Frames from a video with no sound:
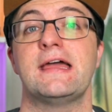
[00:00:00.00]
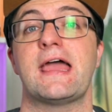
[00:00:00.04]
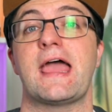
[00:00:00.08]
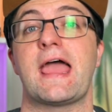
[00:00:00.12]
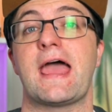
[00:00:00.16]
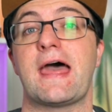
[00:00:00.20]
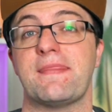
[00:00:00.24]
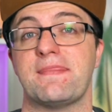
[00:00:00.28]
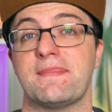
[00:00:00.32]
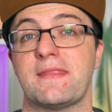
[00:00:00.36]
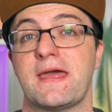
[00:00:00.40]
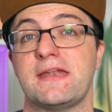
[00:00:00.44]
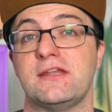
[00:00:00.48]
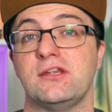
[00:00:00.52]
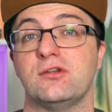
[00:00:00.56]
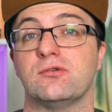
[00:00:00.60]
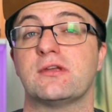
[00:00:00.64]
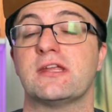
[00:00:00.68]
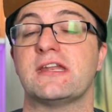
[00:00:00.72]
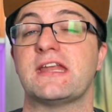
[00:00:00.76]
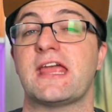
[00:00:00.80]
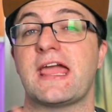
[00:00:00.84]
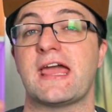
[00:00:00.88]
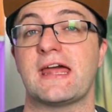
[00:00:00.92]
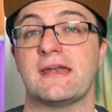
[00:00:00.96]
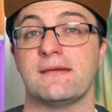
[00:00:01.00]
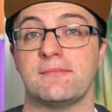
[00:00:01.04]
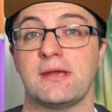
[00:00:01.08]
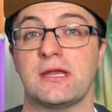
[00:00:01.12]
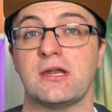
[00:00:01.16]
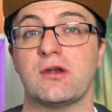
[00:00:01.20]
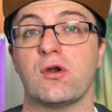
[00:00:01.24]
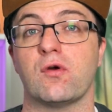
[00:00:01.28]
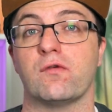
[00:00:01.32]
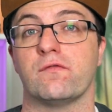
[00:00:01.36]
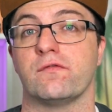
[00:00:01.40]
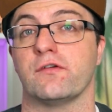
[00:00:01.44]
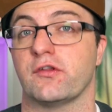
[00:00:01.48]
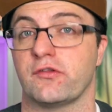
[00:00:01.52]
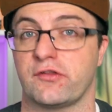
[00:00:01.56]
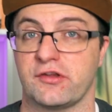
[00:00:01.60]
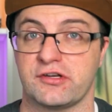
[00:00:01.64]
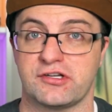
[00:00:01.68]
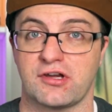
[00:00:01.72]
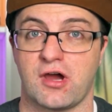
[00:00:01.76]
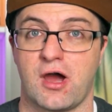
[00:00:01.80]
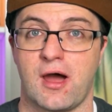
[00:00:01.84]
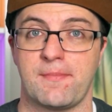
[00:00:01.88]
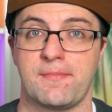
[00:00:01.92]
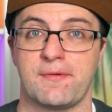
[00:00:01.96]
and then you can animate over the
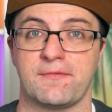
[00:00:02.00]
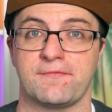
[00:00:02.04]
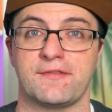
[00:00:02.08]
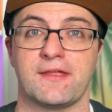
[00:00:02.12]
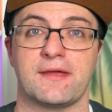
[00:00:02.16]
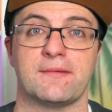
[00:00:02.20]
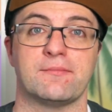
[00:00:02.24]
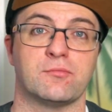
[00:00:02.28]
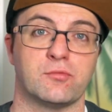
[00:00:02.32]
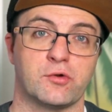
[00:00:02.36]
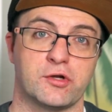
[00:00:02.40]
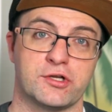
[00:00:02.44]
top of them,